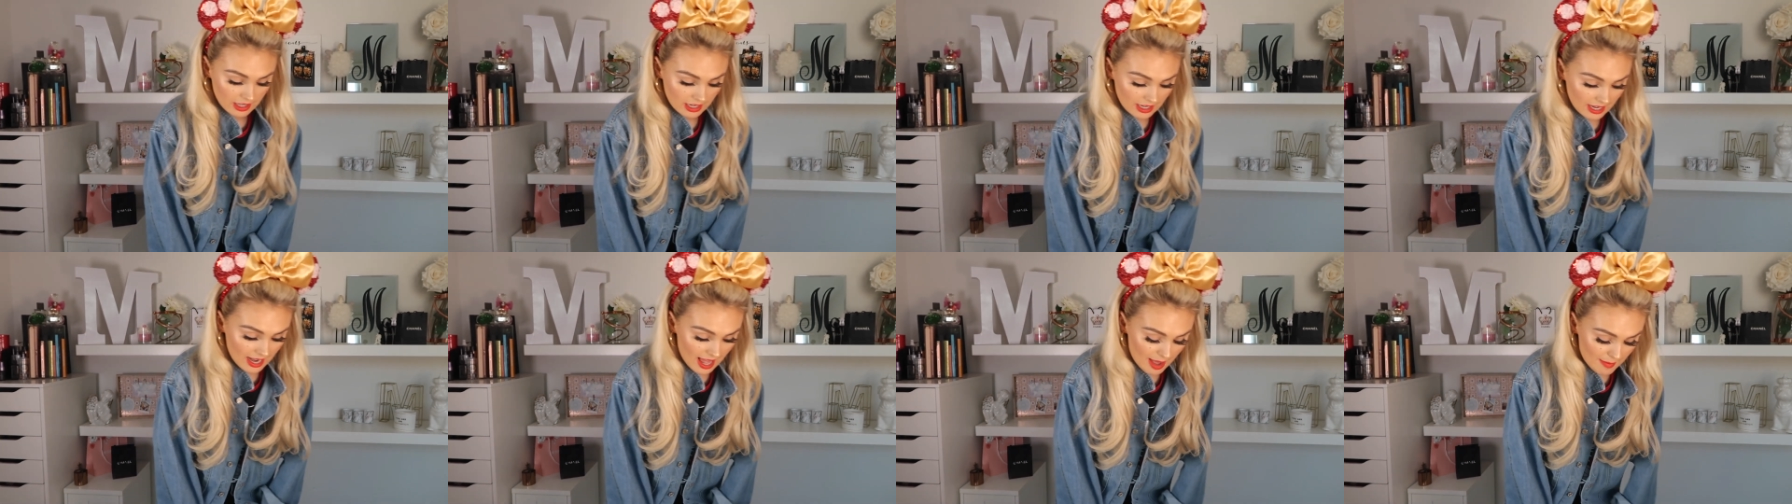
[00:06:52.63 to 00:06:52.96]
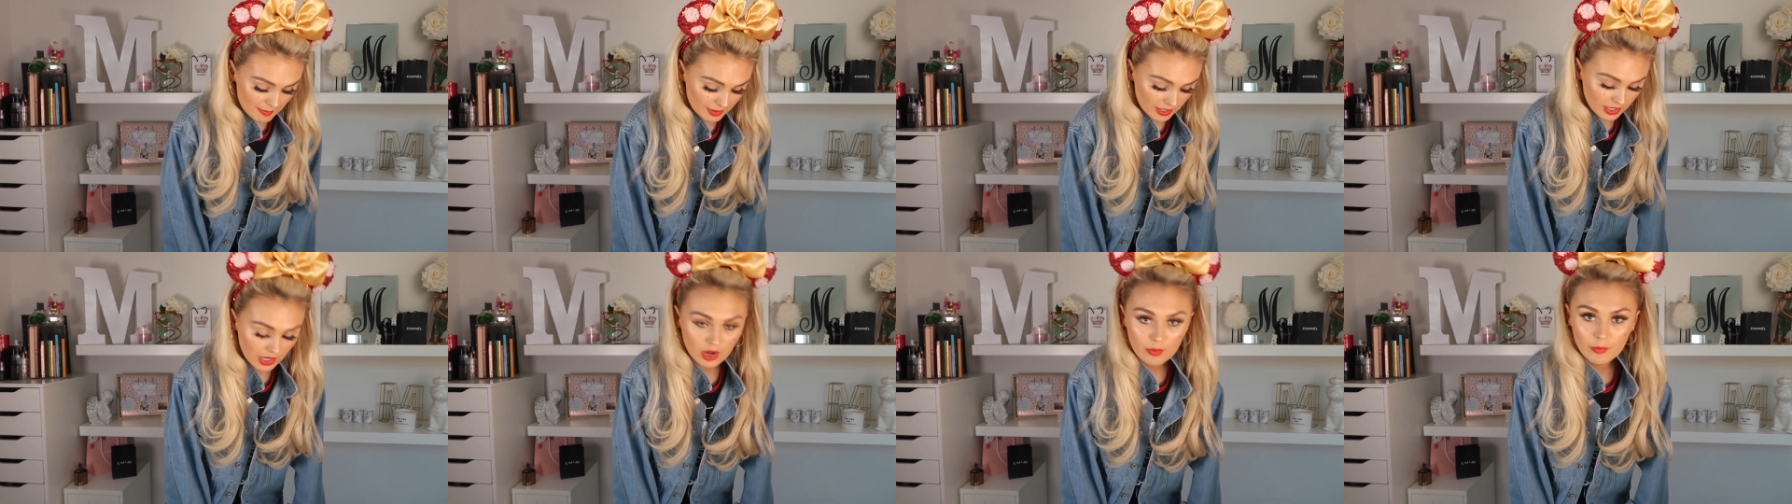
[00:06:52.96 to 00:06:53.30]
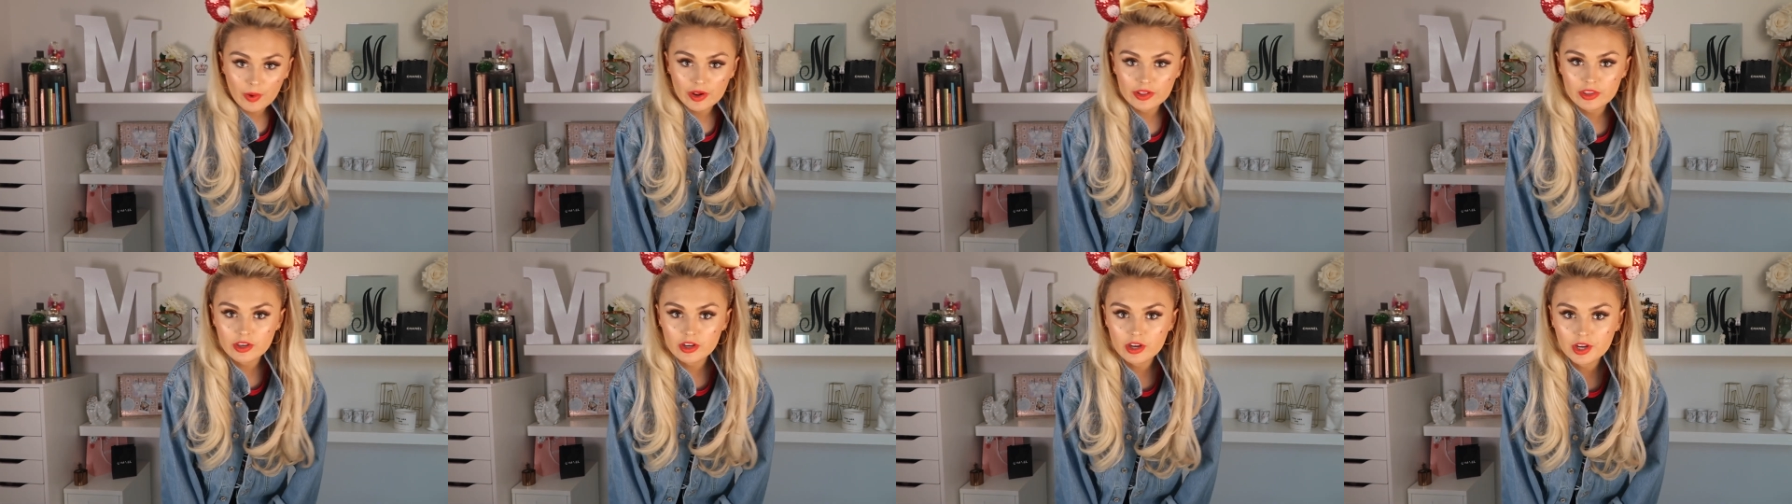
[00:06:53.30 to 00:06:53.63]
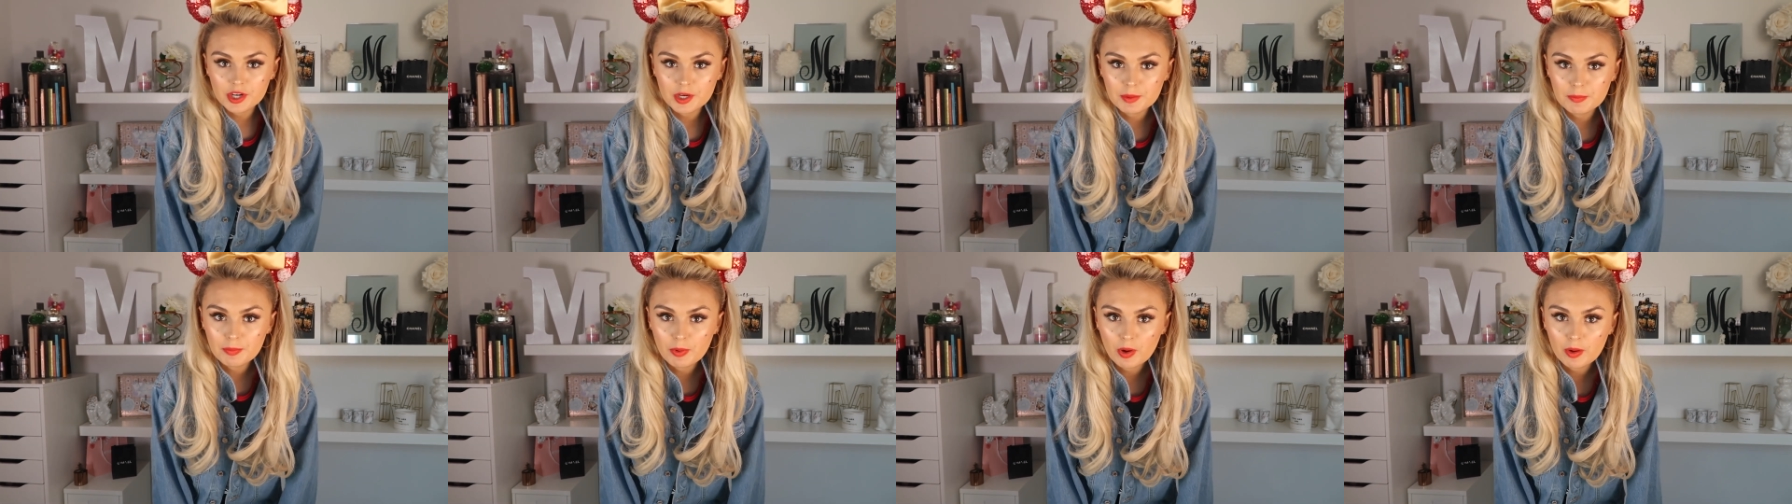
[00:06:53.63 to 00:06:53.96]
let me know when you're
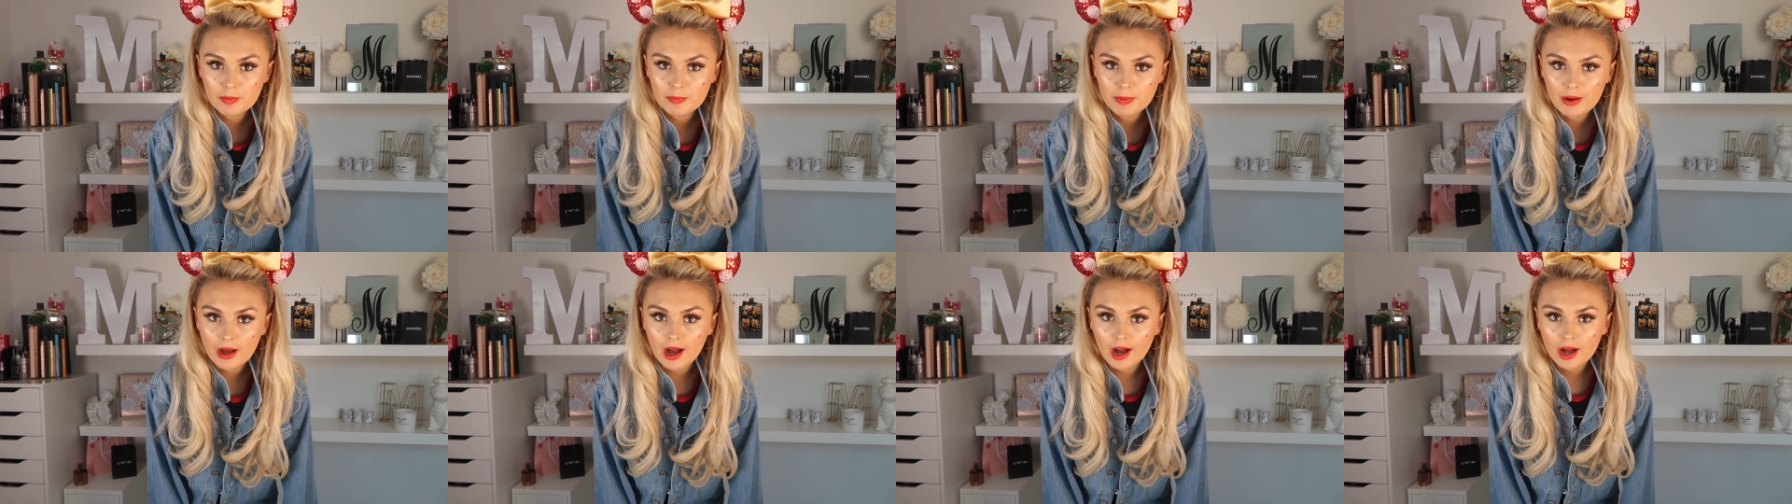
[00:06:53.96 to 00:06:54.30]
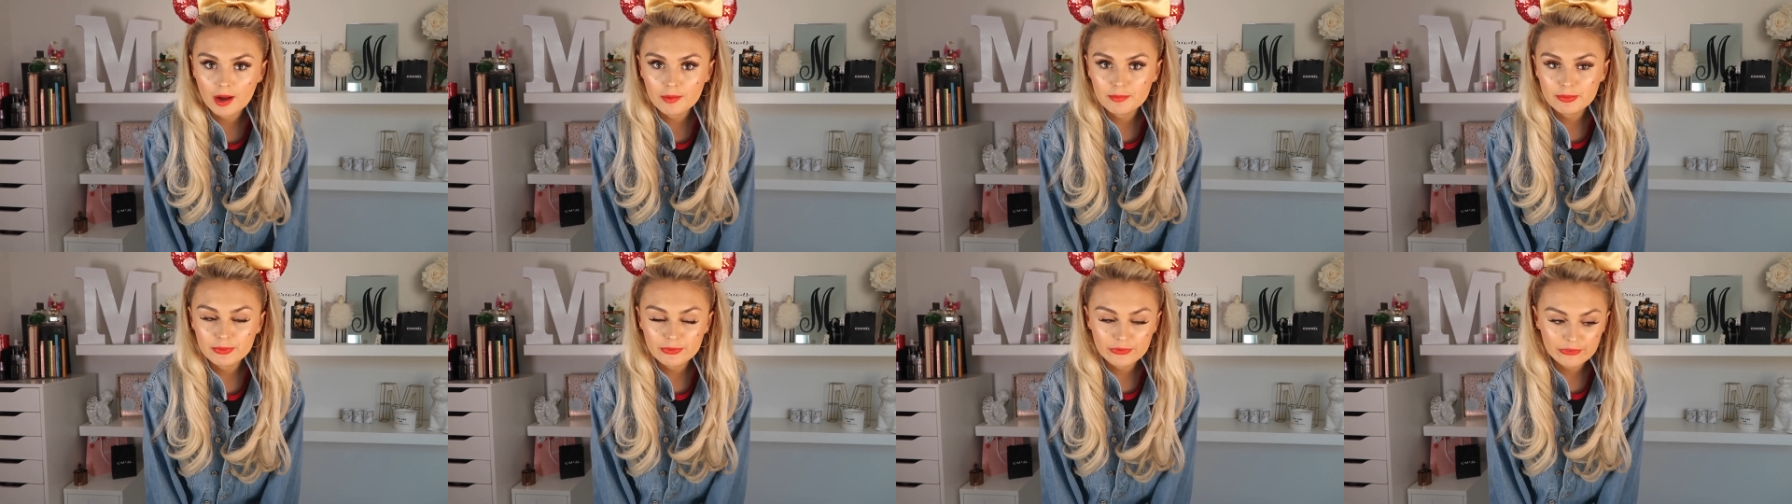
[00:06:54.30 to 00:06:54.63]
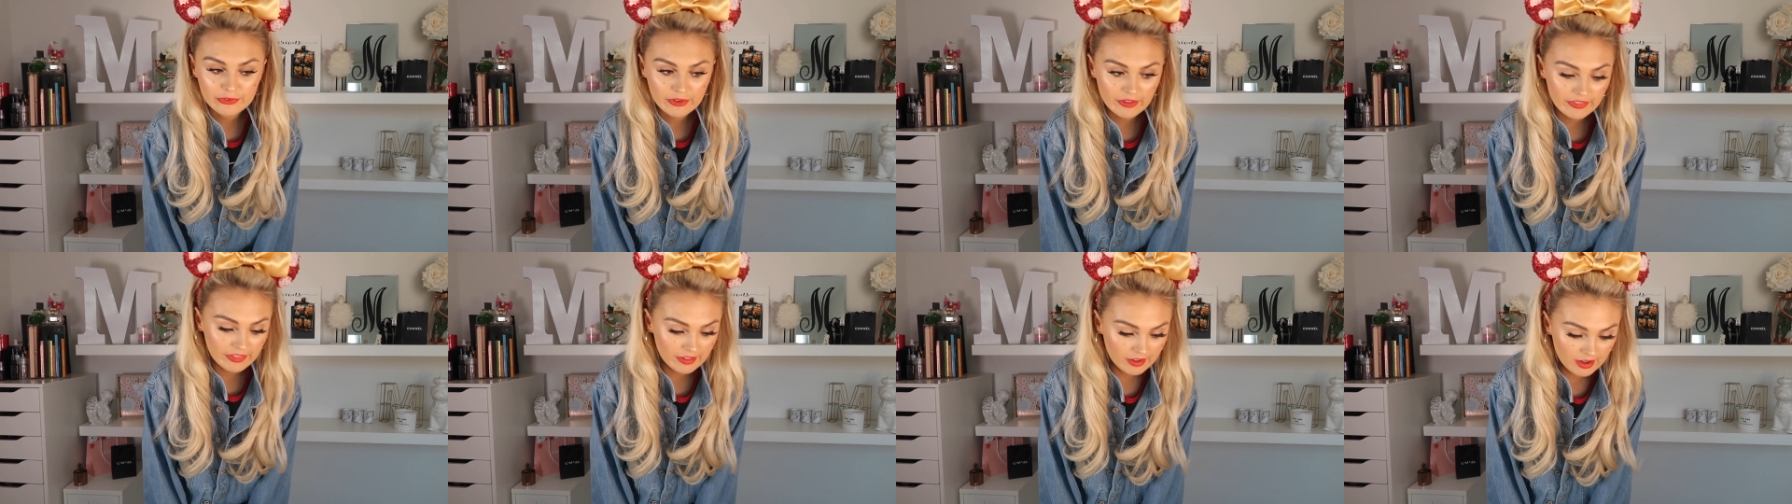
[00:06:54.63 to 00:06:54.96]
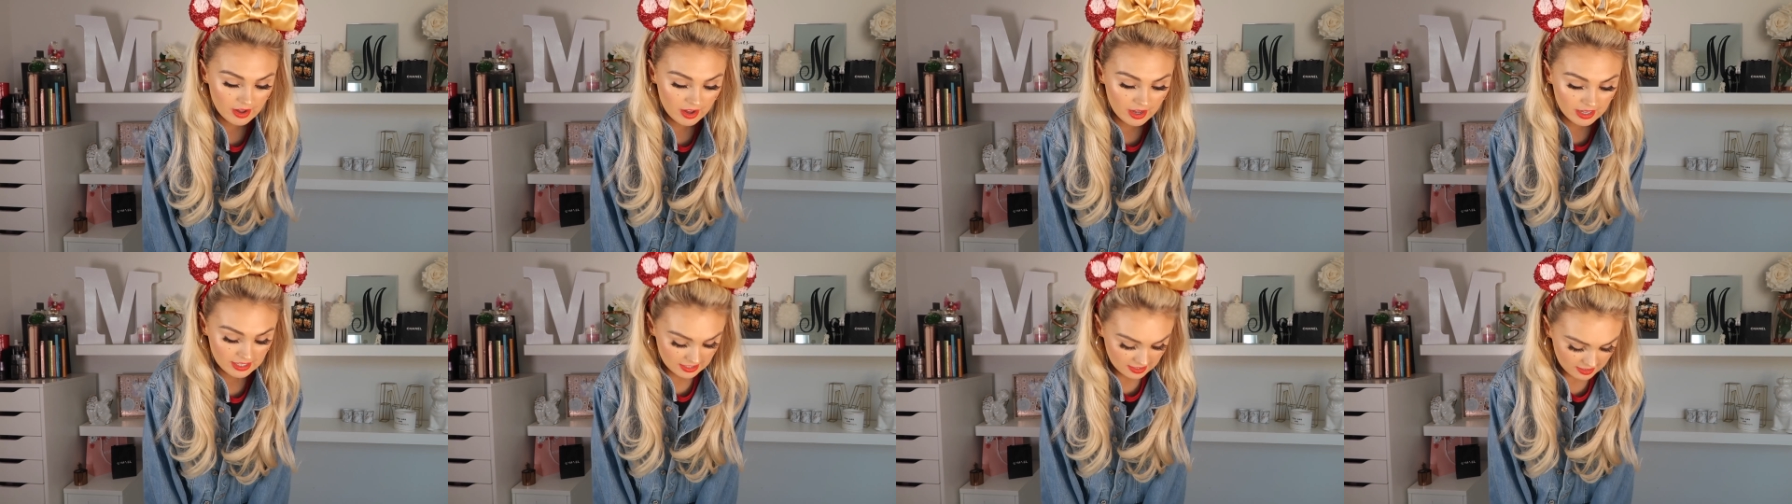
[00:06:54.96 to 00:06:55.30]
going to pop up so
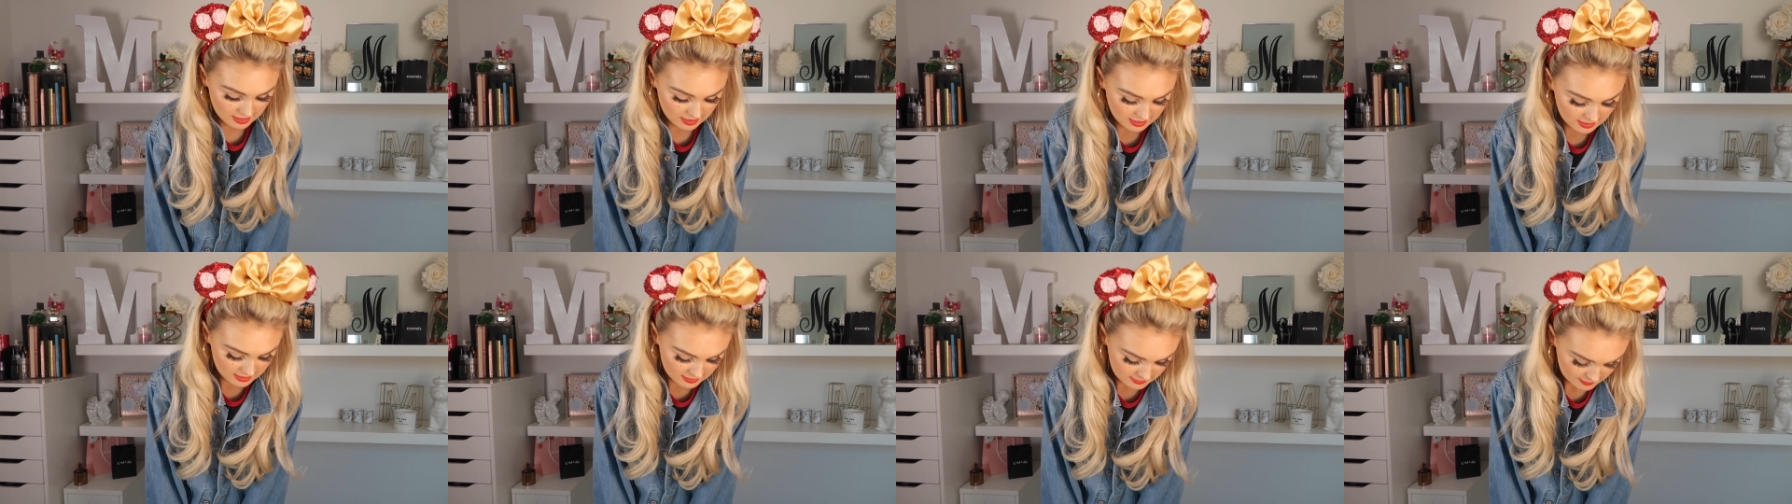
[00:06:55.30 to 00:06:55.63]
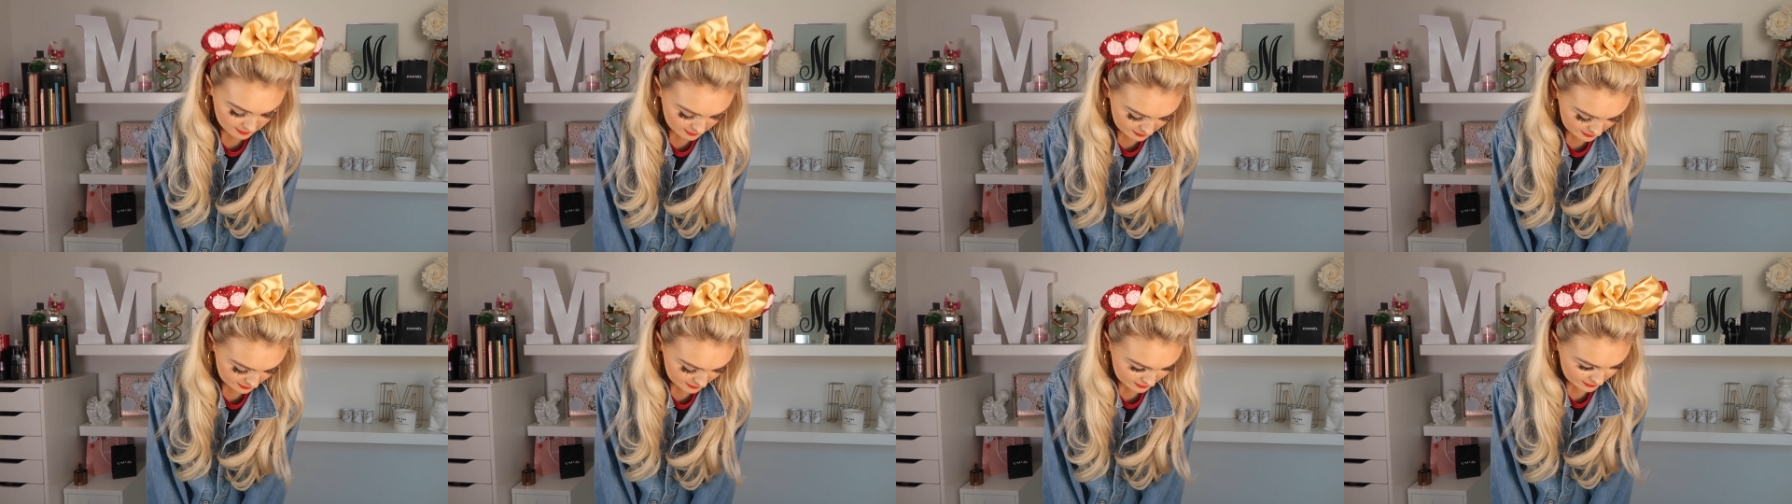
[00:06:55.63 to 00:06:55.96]
that I can